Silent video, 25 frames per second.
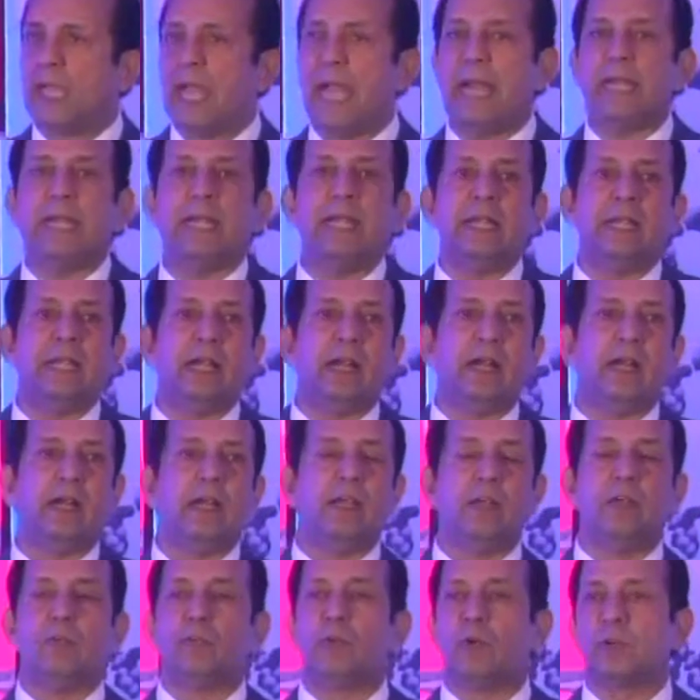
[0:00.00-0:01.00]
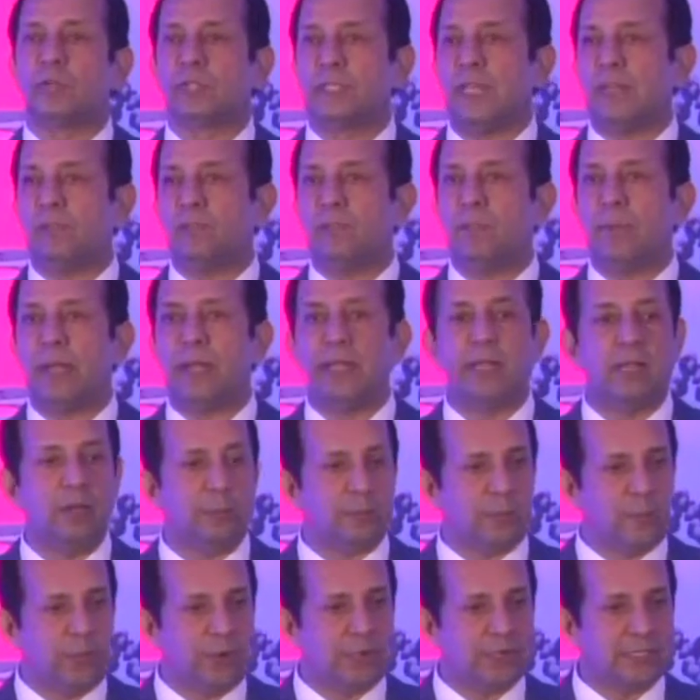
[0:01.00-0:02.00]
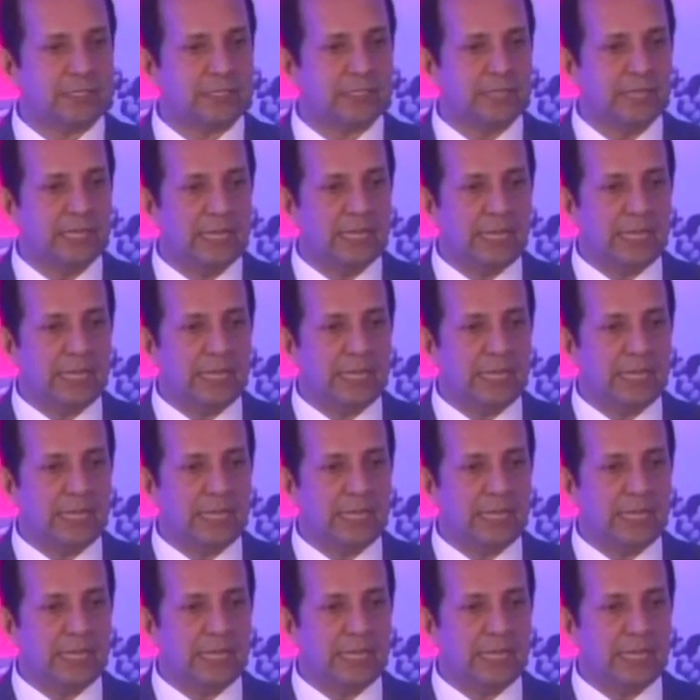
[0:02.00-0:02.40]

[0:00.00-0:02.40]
at India for safe medical products.